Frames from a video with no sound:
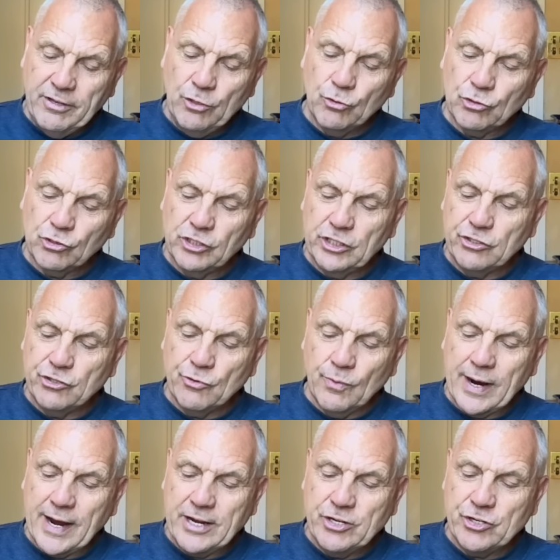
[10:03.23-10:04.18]
your
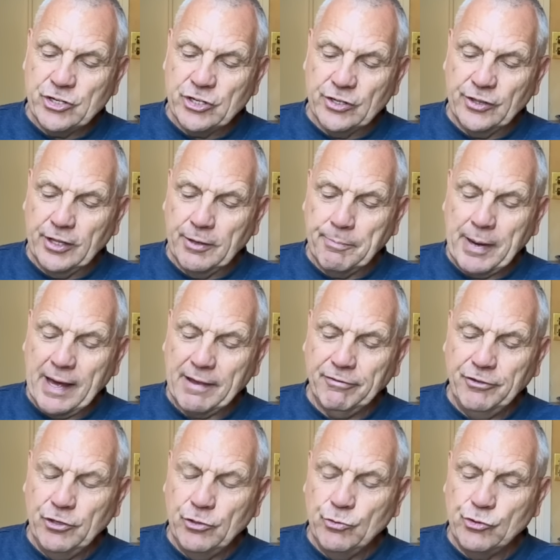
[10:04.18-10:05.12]
situation, the
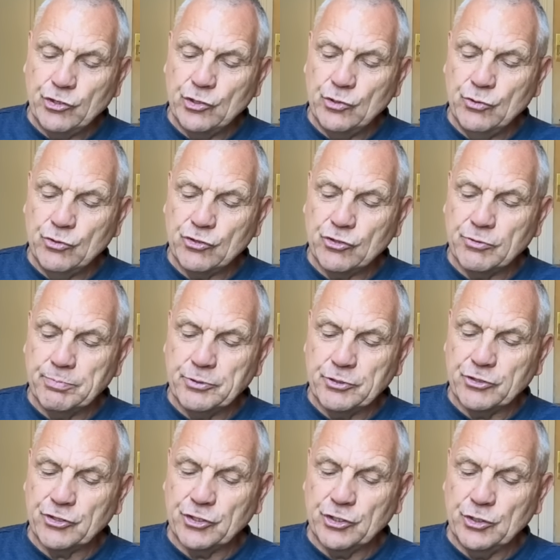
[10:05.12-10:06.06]
path you choose to
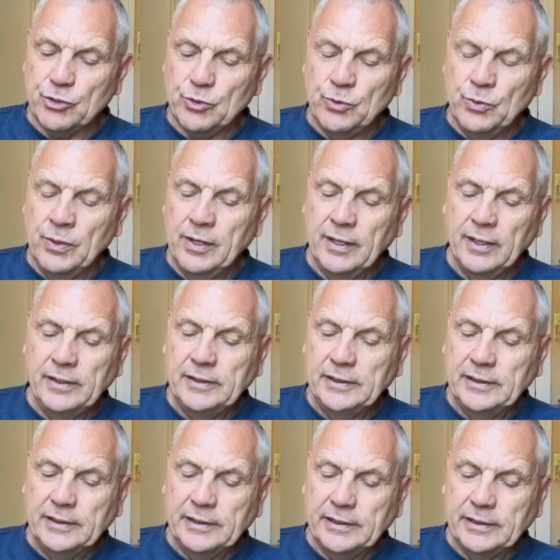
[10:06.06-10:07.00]
pursue,
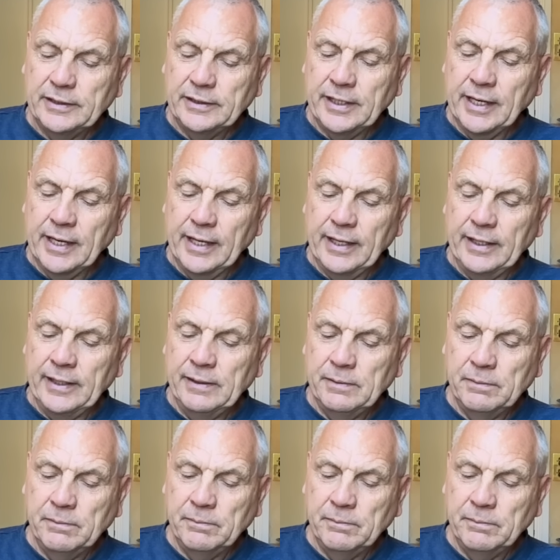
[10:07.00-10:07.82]
okay.